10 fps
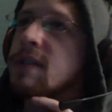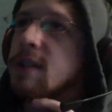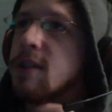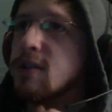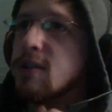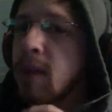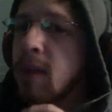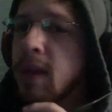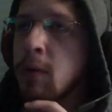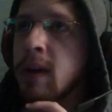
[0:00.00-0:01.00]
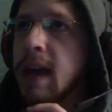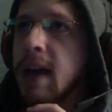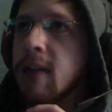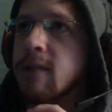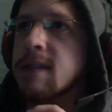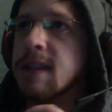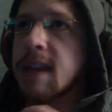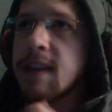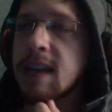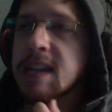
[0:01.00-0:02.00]
you should play 1 now is to
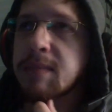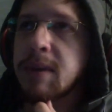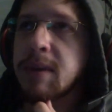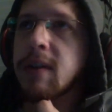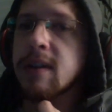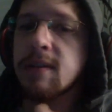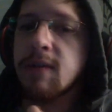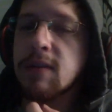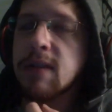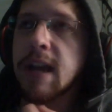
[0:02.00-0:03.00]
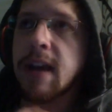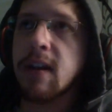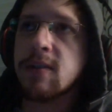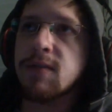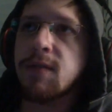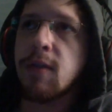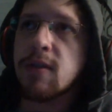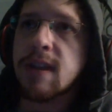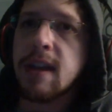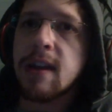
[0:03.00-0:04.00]
get the experience of those characters
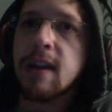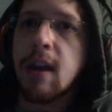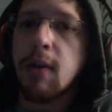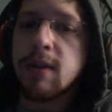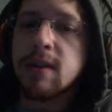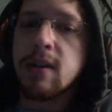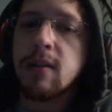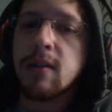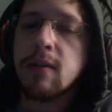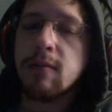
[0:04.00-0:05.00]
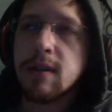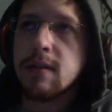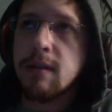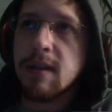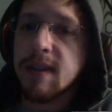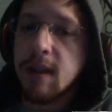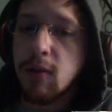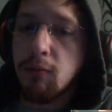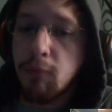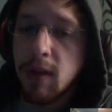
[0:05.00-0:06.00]
first getting to know each other, because they
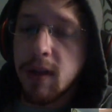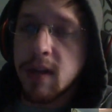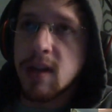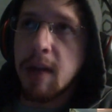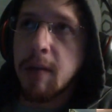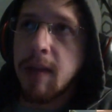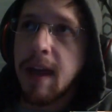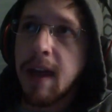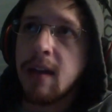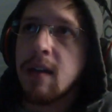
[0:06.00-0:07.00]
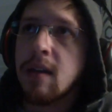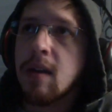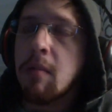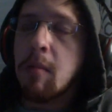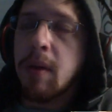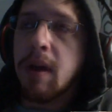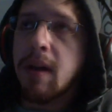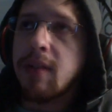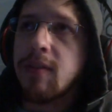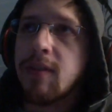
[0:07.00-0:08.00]
do a really good job of that. But
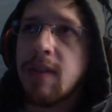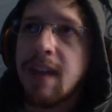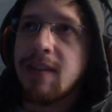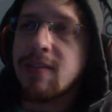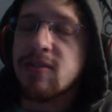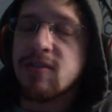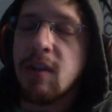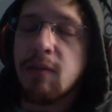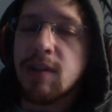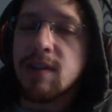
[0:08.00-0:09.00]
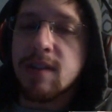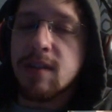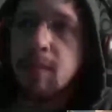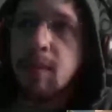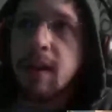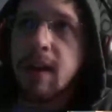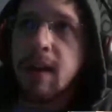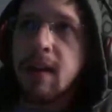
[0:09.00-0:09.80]
other than that, there's just no reason to play.